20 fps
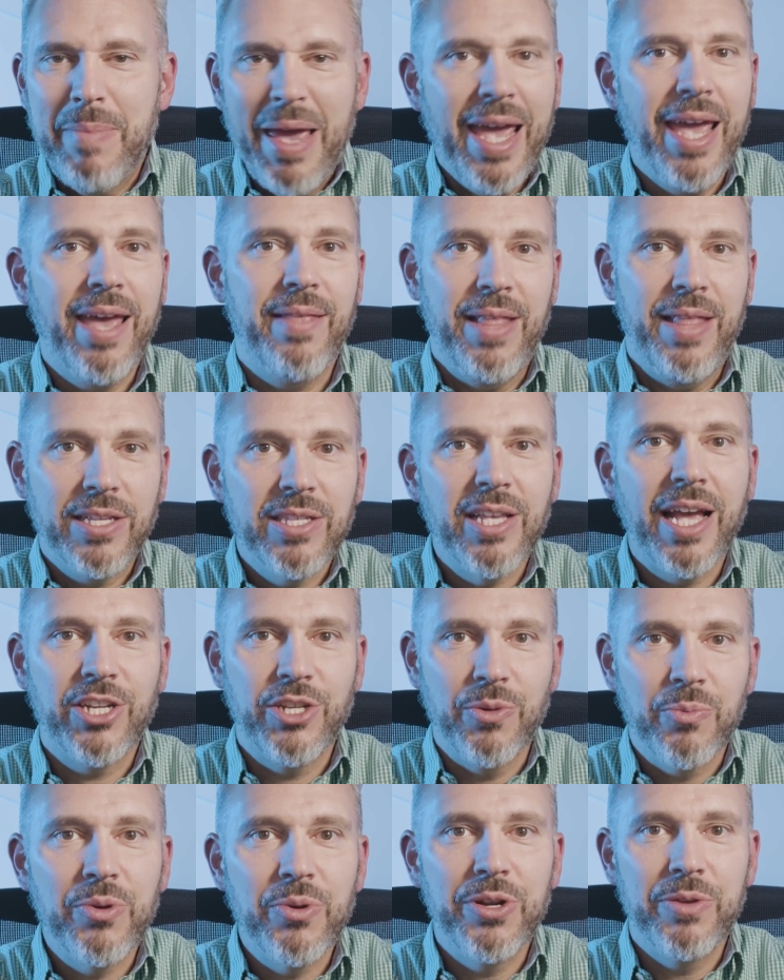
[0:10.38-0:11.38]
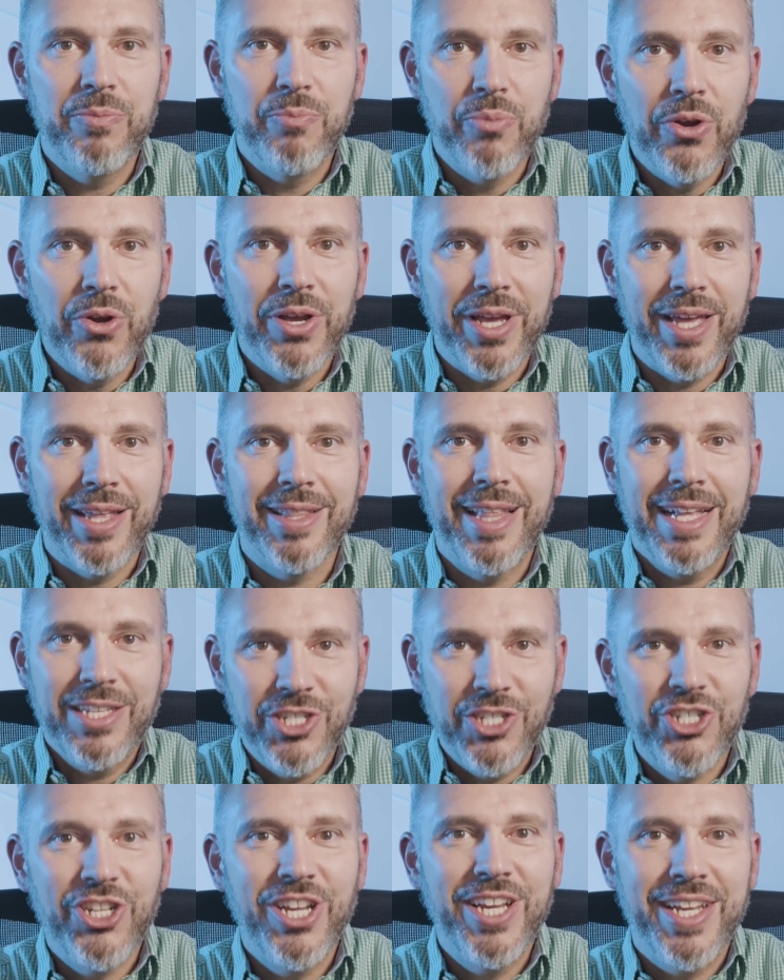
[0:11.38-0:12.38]
man, that's actually pretty brilliant.
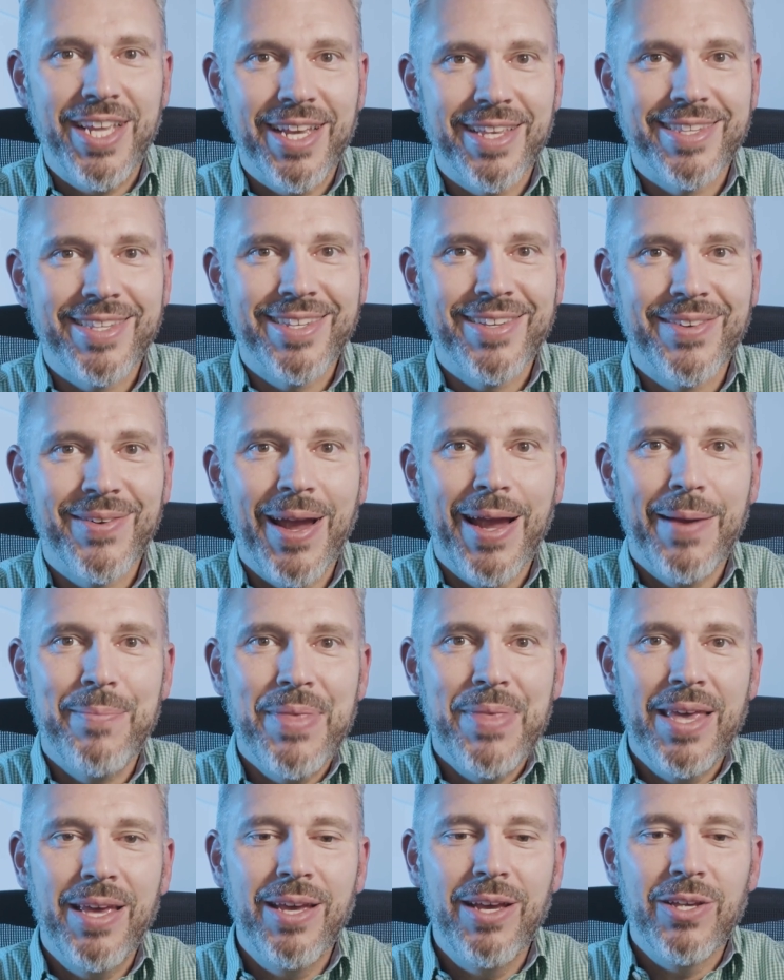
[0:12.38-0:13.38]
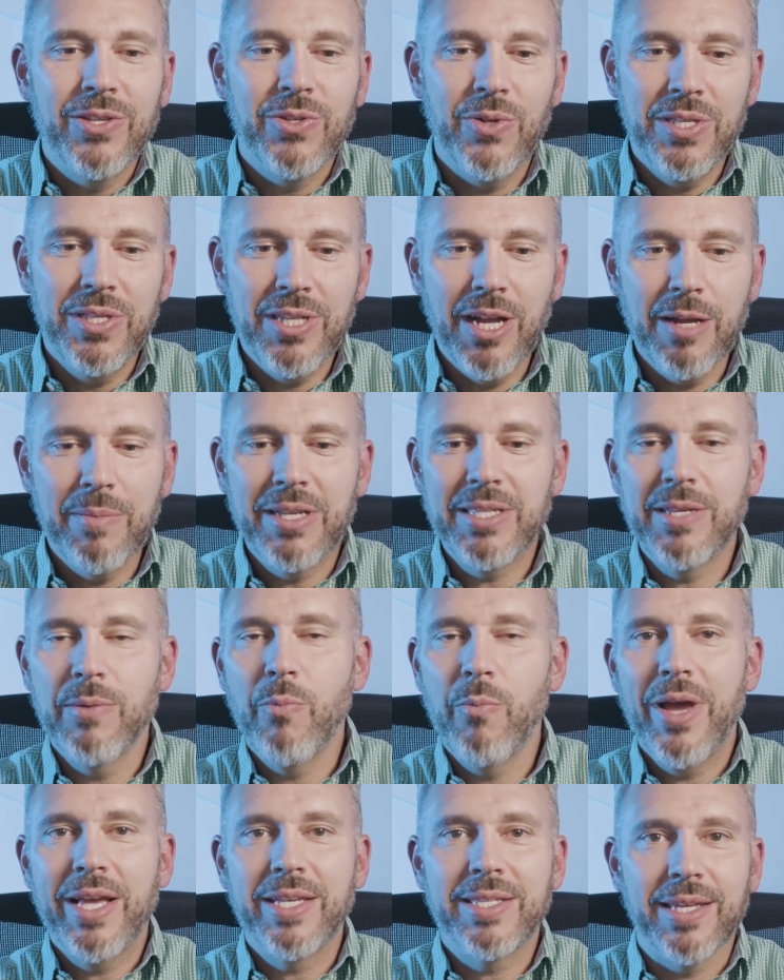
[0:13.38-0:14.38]
That's genius, right? So let's talk about
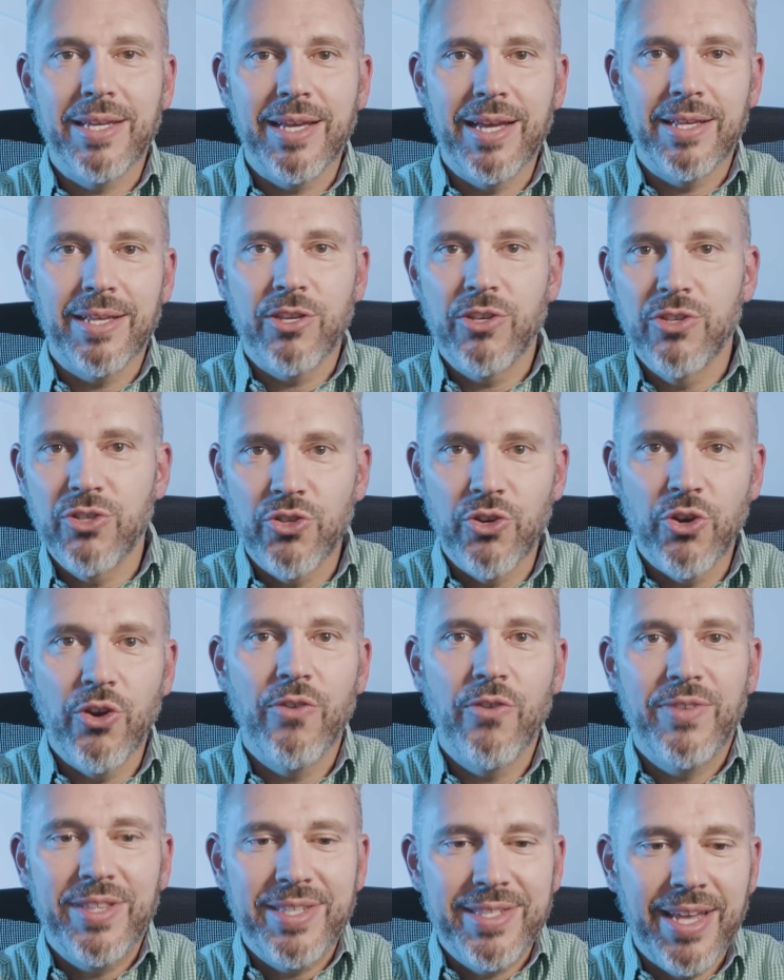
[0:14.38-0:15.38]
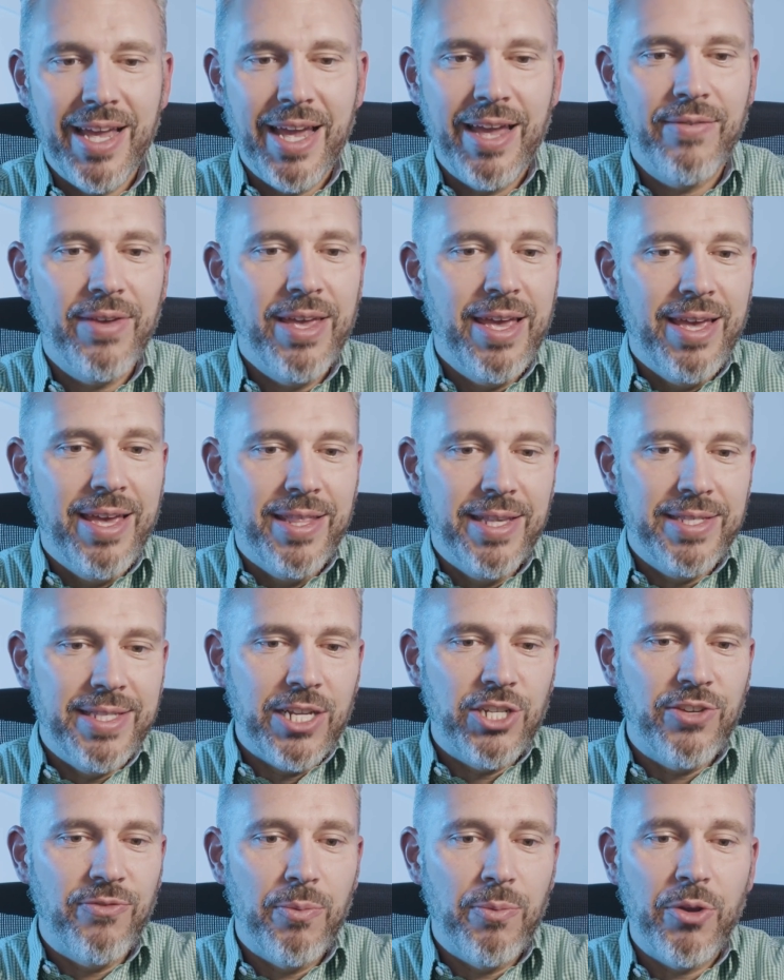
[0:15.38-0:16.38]
some ways to kind of conserve and save. This is
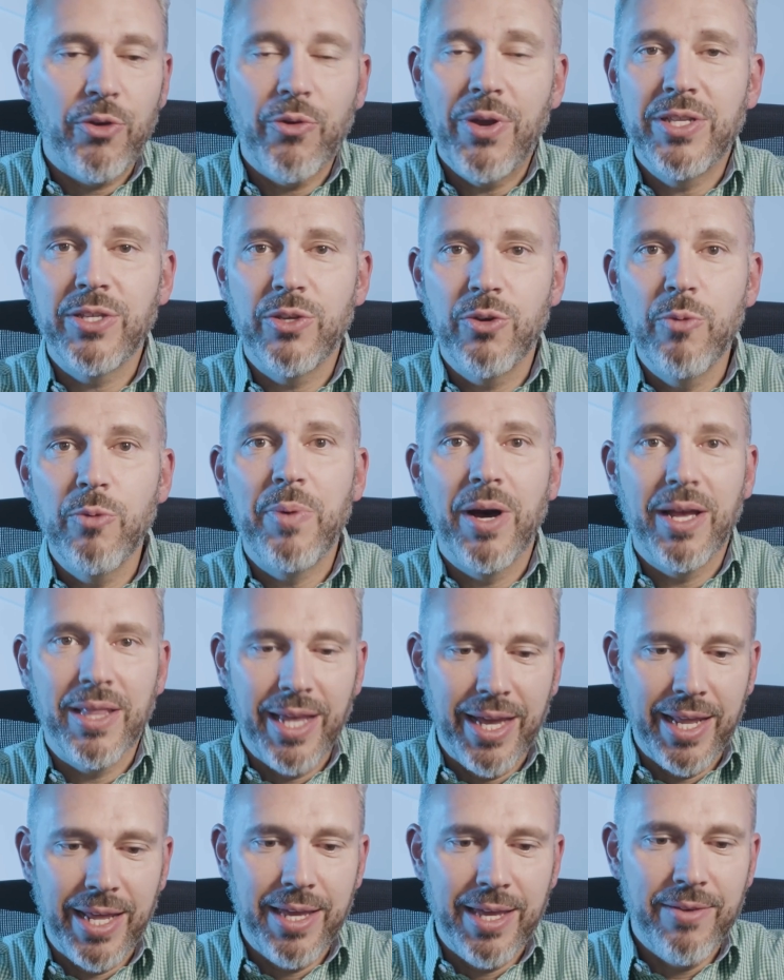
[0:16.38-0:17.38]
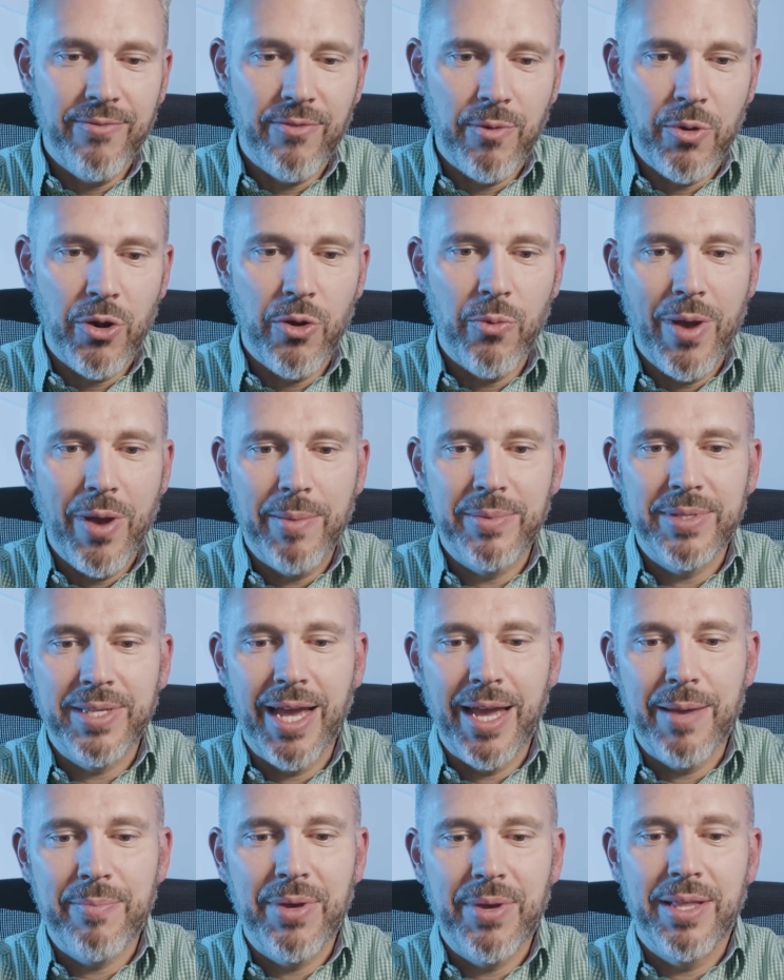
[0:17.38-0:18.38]
actually from the Crazy Coupon Lady from her
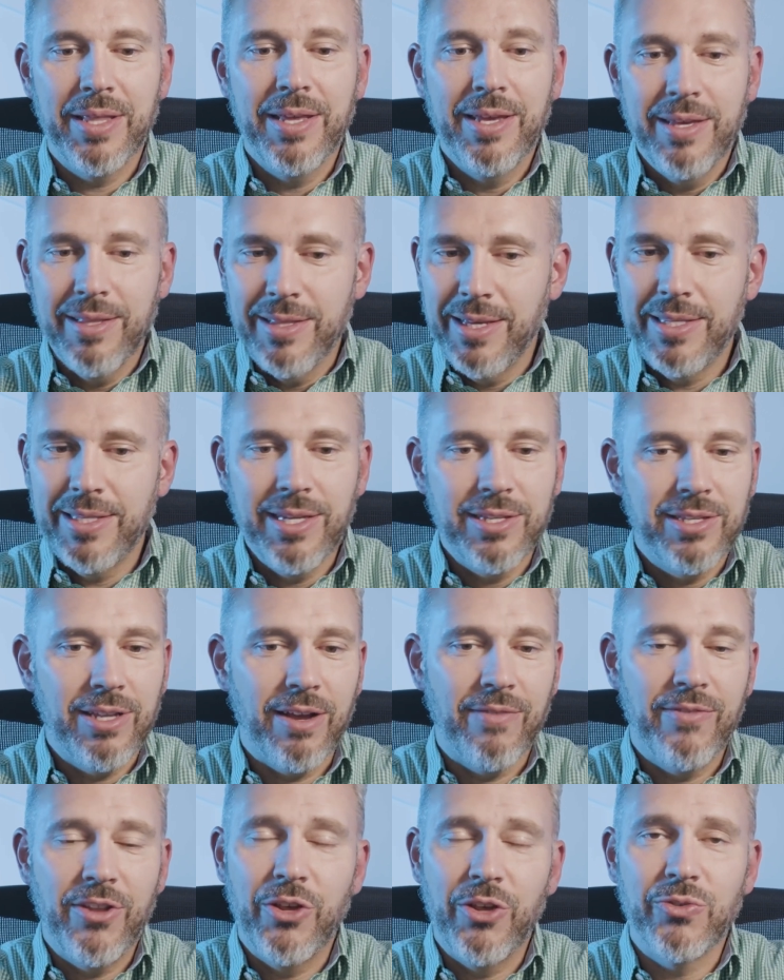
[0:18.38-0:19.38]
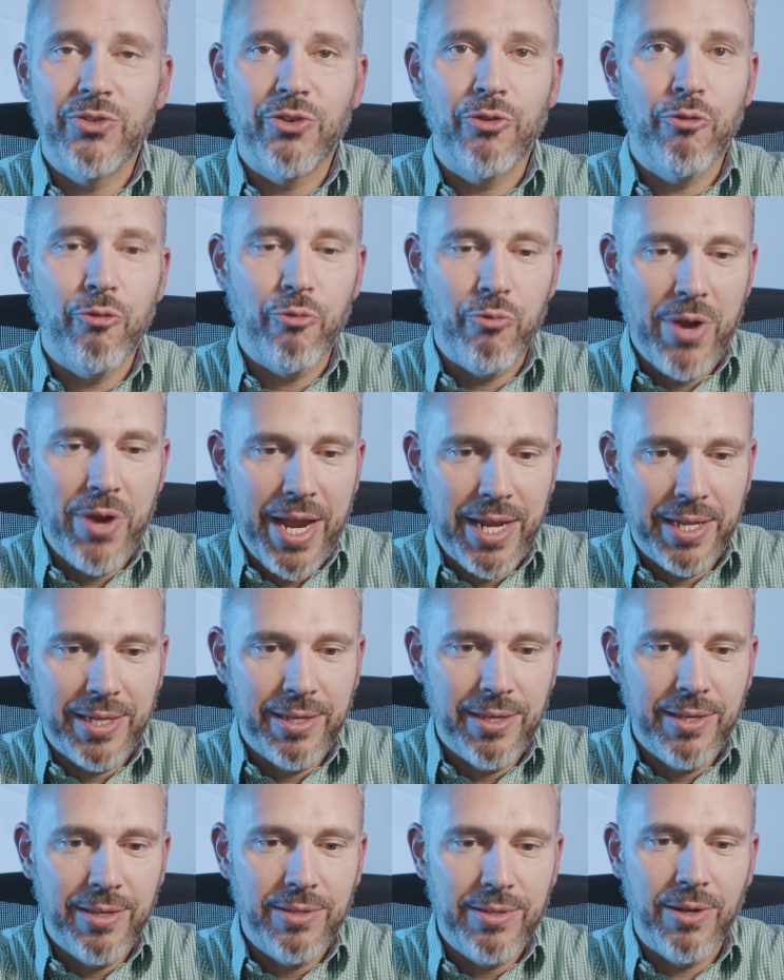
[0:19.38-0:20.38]
website, but these TikTok videos are
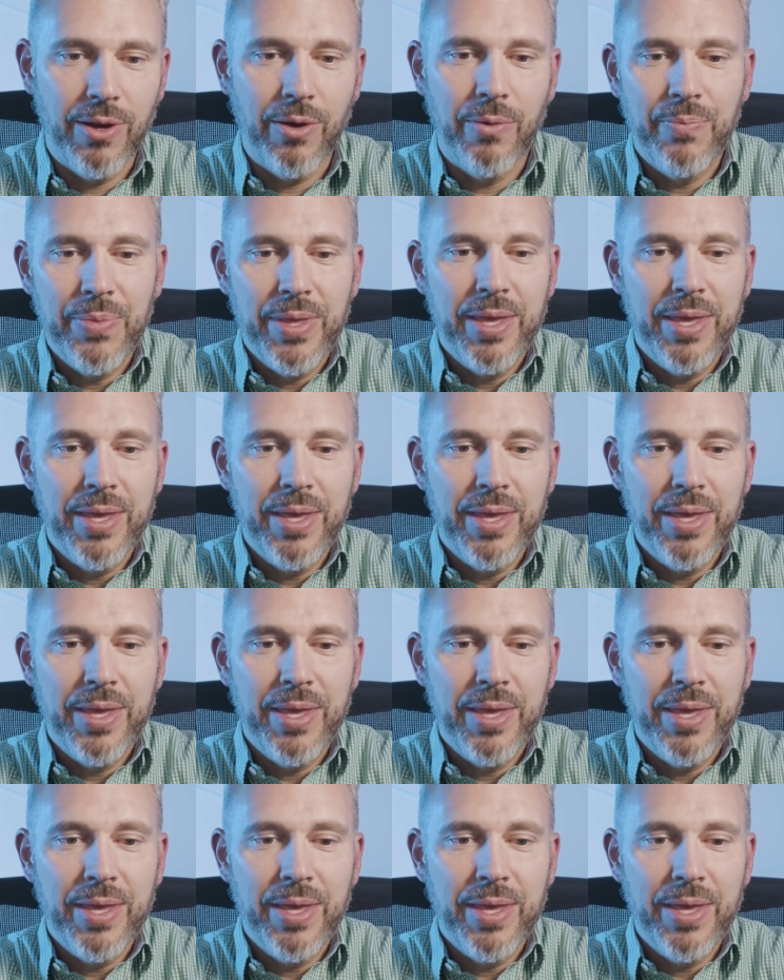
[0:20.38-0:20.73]
great. So